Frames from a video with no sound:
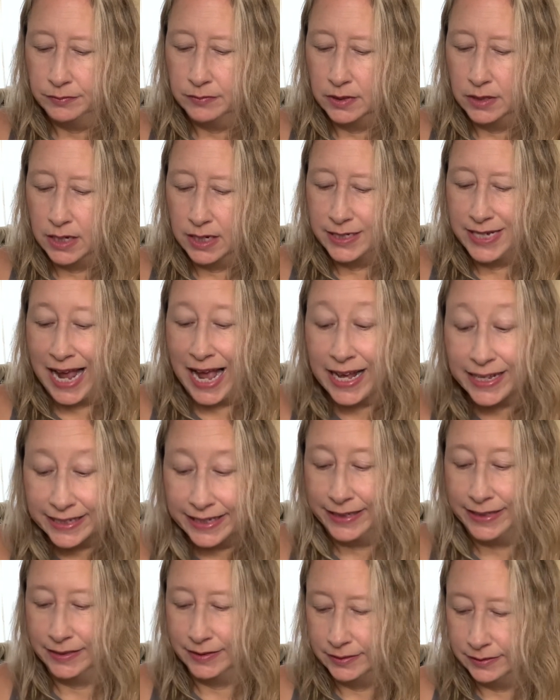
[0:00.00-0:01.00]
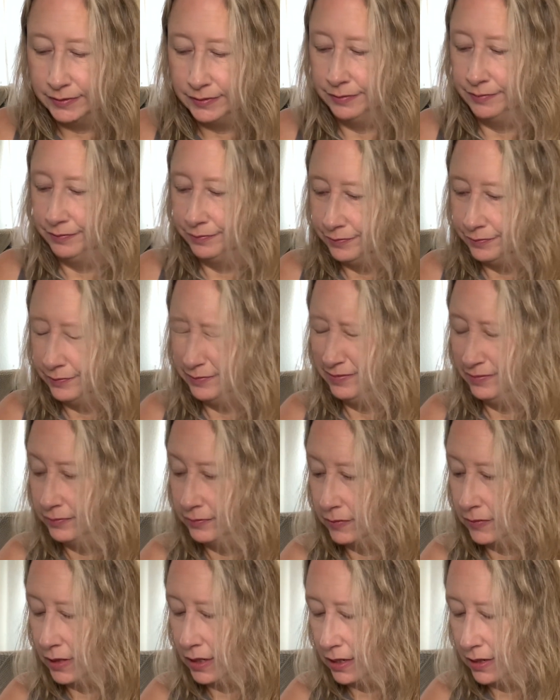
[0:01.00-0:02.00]
attacking,
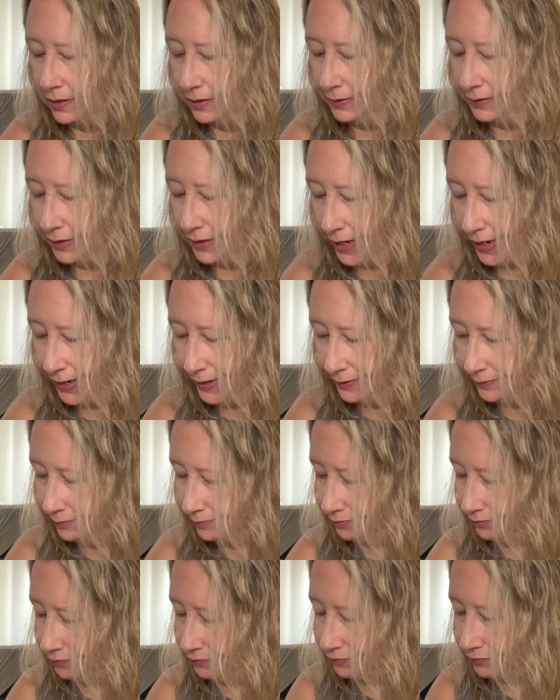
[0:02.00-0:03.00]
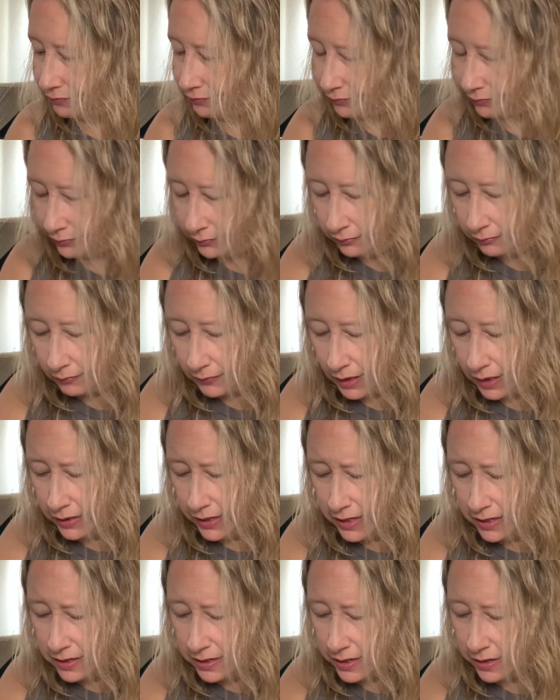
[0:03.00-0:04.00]
okay?
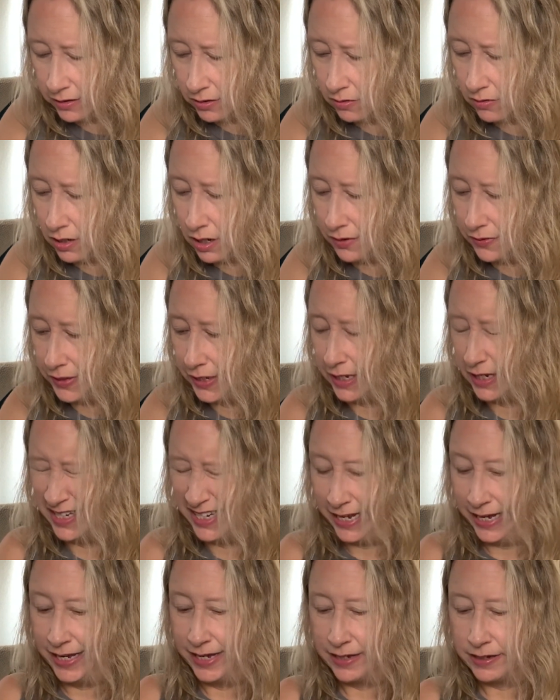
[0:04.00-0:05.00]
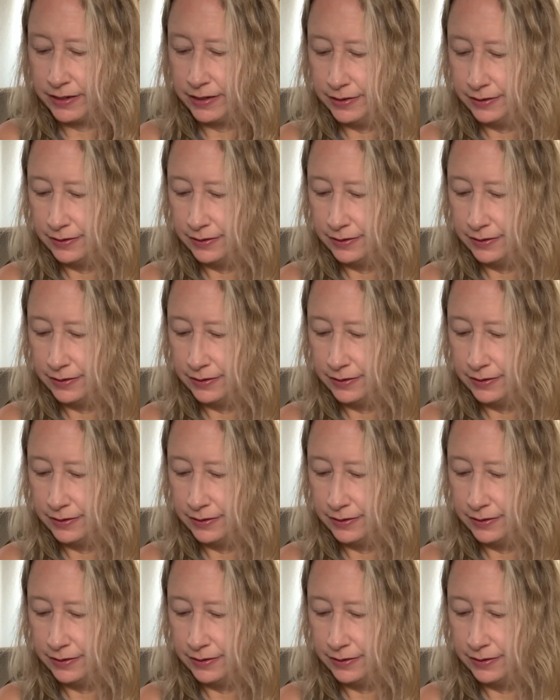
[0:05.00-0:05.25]
They still are on the attack,